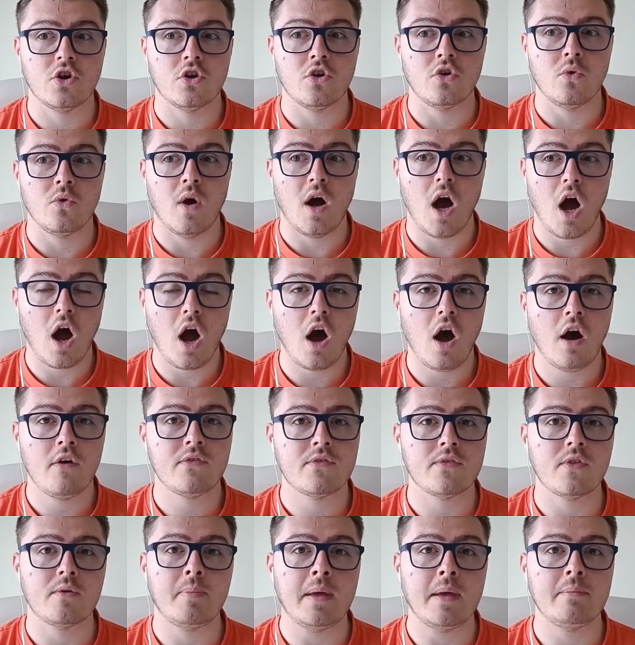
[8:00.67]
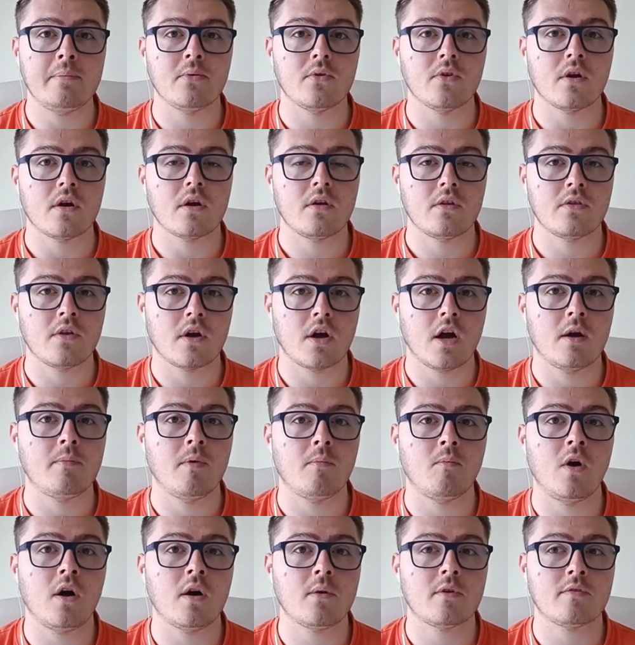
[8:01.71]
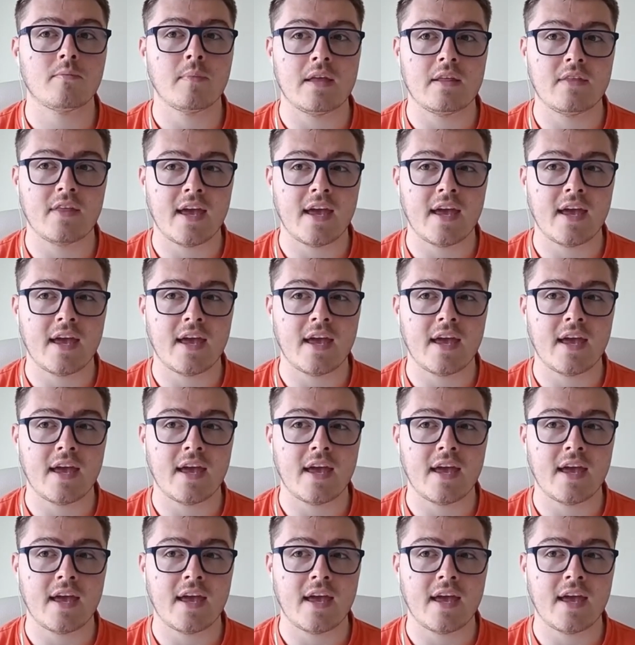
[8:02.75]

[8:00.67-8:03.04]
to half of the people that come and work with me,